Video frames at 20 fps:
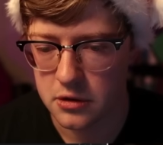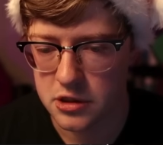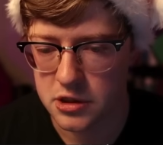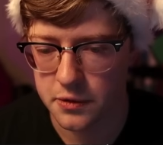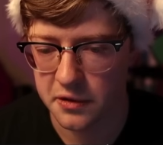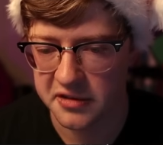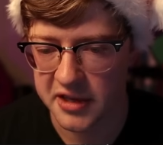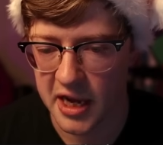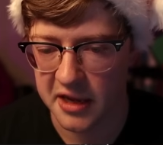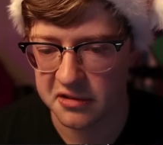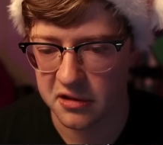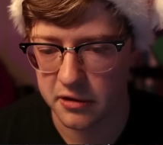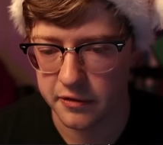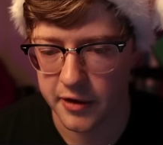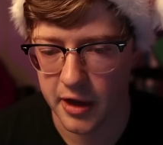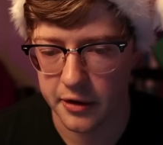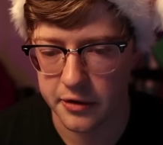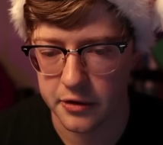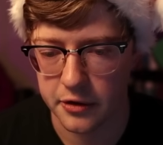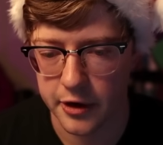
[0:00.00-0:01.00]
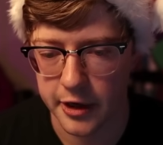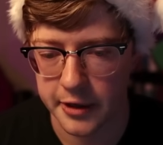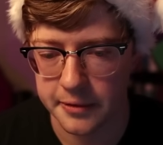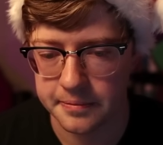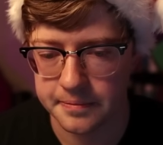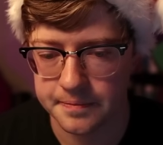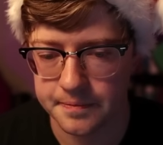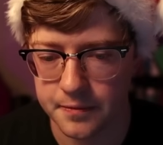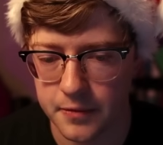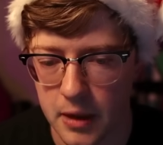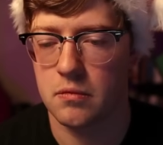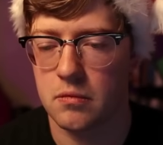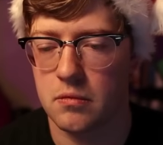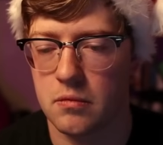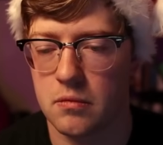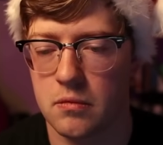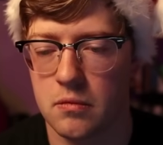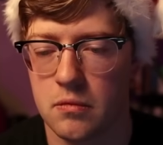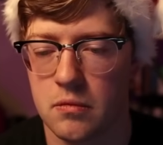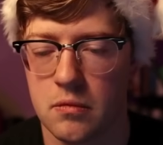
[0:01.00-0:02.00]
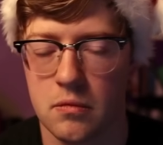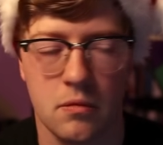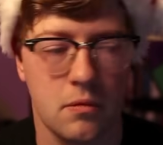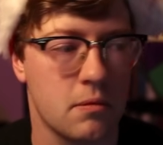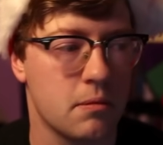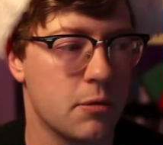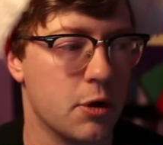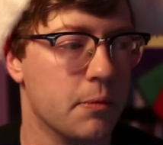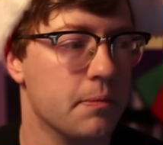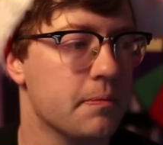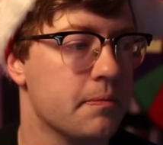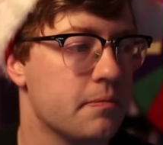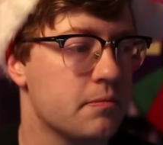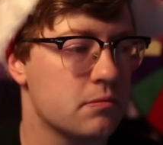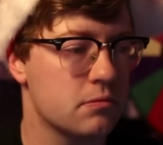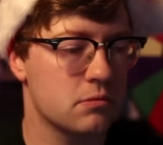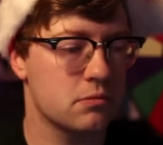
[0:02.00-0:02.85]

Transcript: to its ASCII value. Ready? Boom.